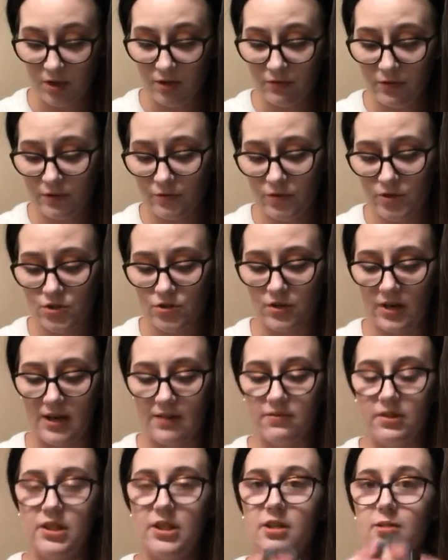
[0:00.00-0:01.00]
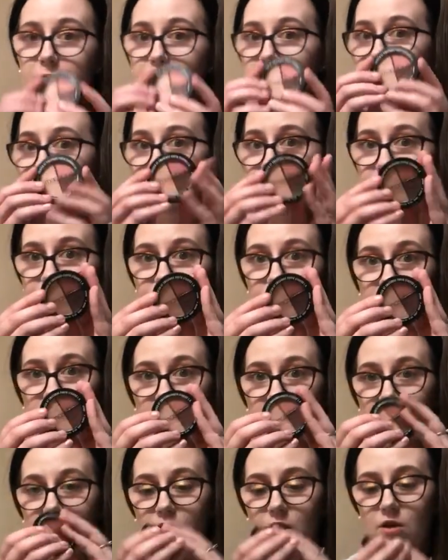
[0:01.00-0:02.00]
Perfect for traveling, perfect for on
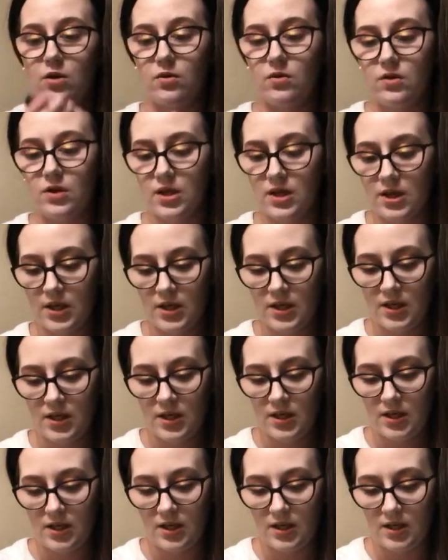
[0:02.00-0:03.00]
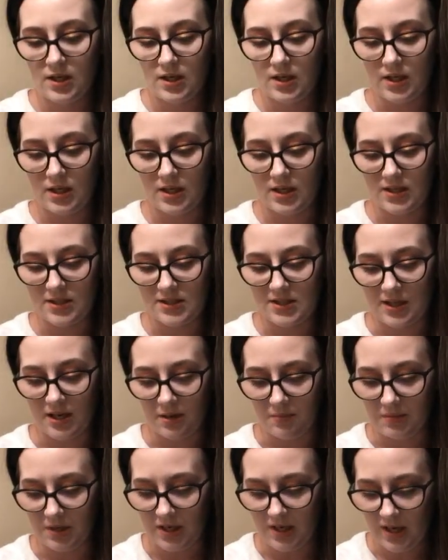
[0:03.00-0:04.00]
the go. And
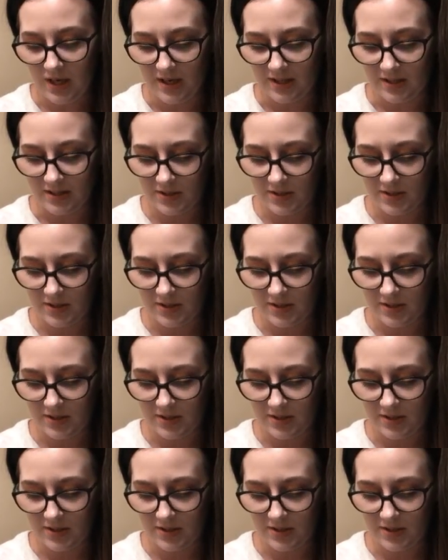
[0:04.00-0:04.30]
yeah,